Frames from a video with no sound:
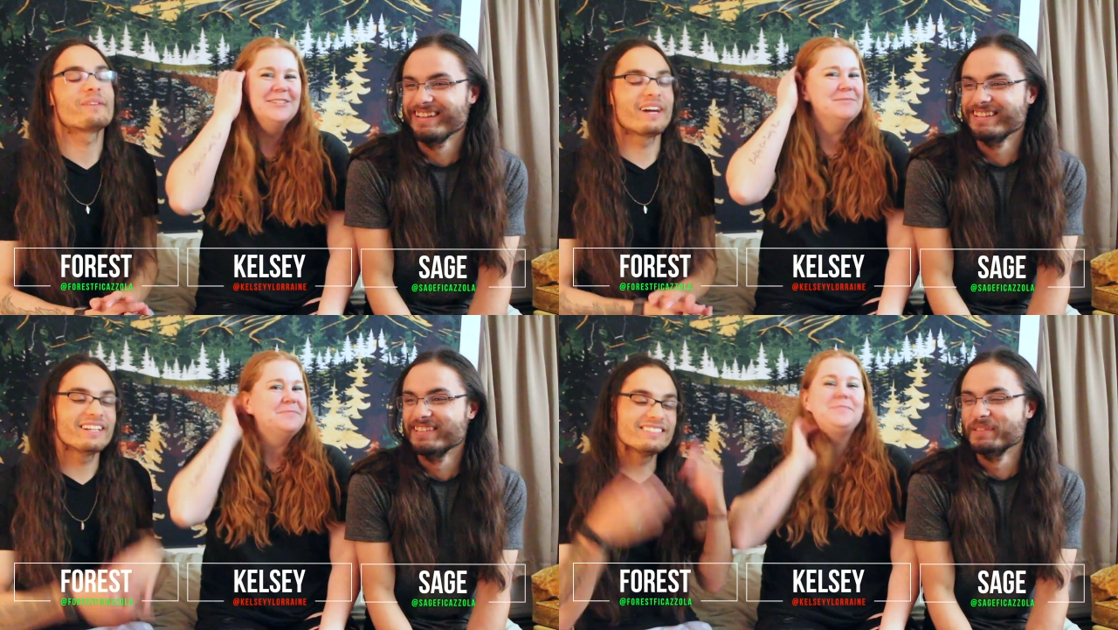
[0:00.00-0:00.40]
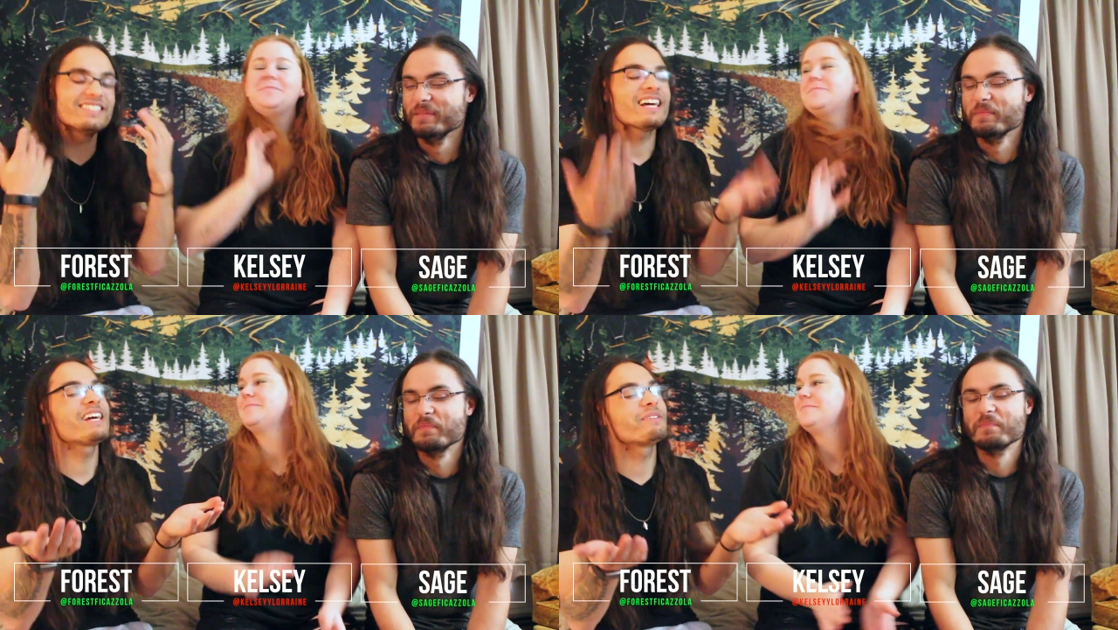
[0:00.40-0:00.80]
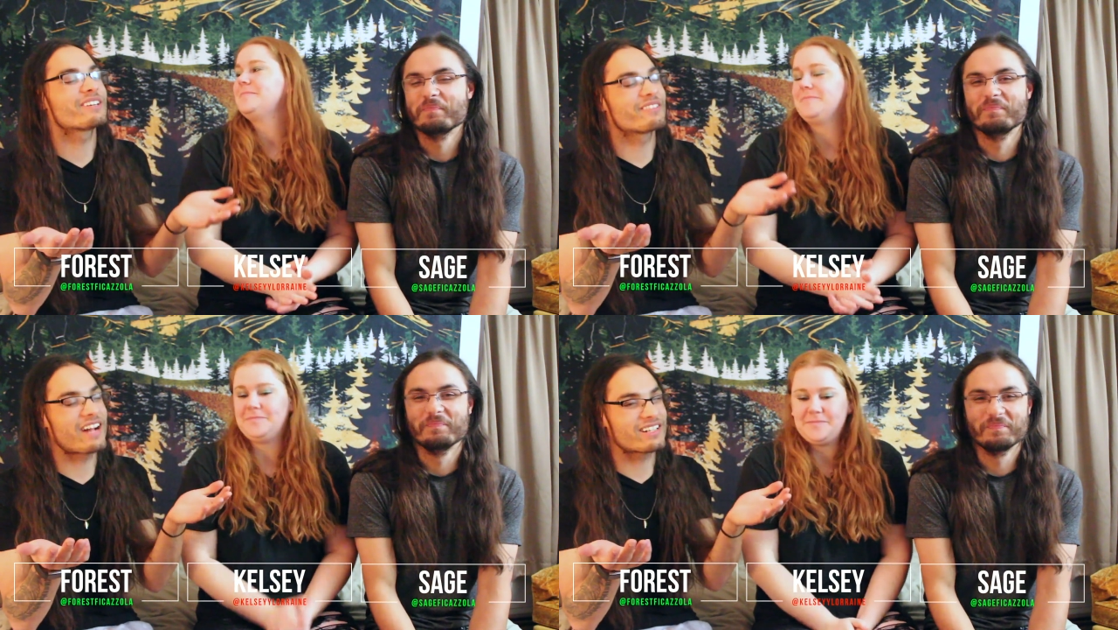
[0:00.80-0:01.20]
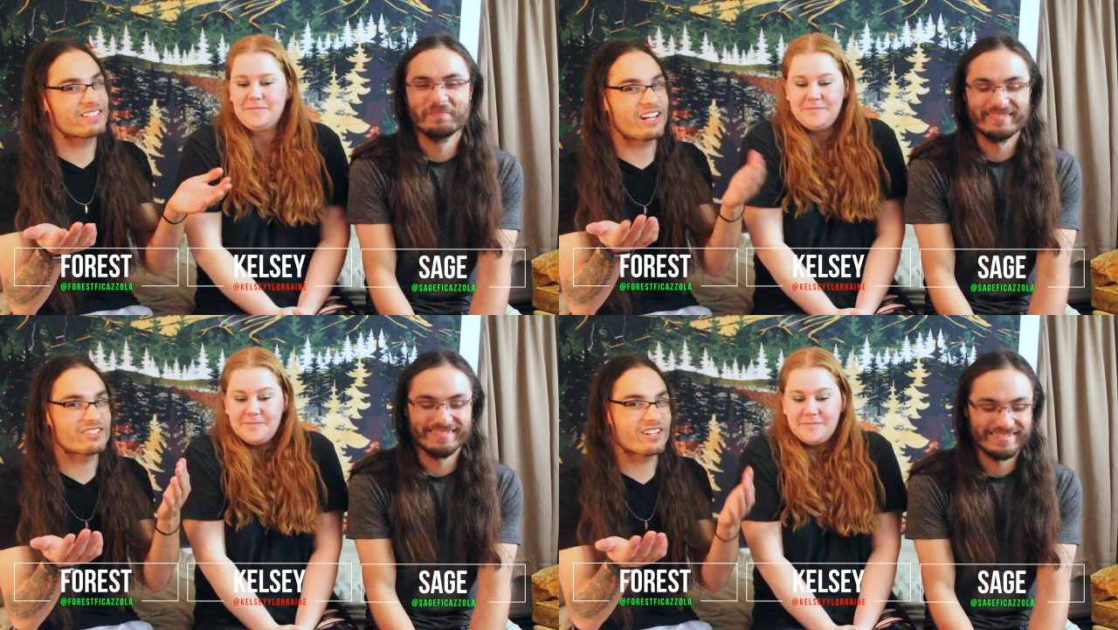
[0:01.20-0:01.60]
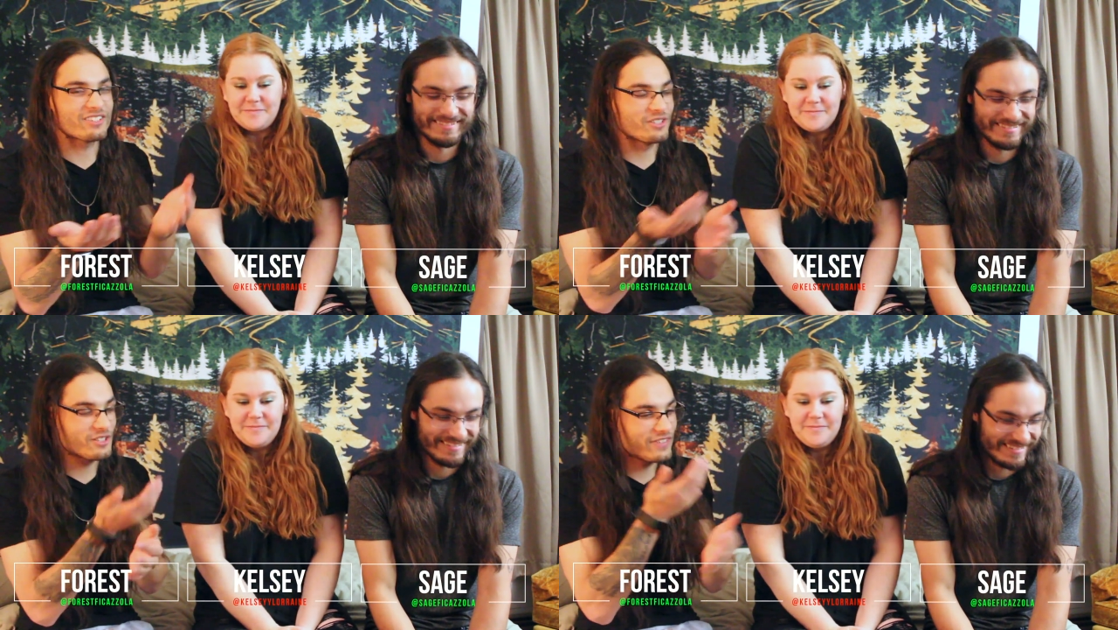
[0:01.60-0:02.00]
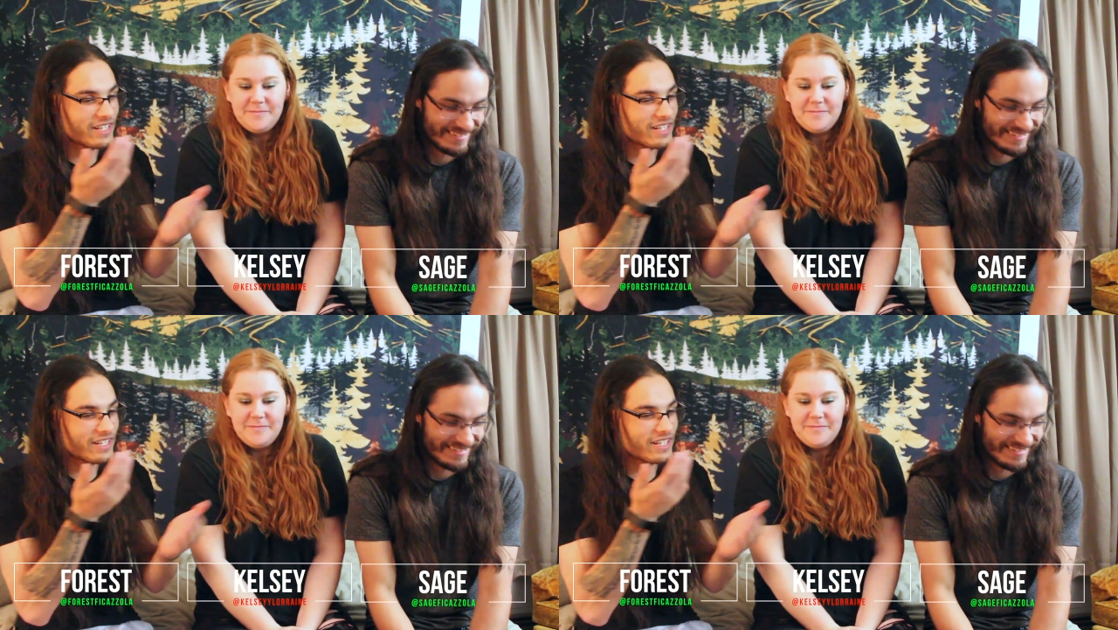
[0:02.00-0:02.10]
Speaker 1: anyway, today we're going to react to Todrick Hall's year's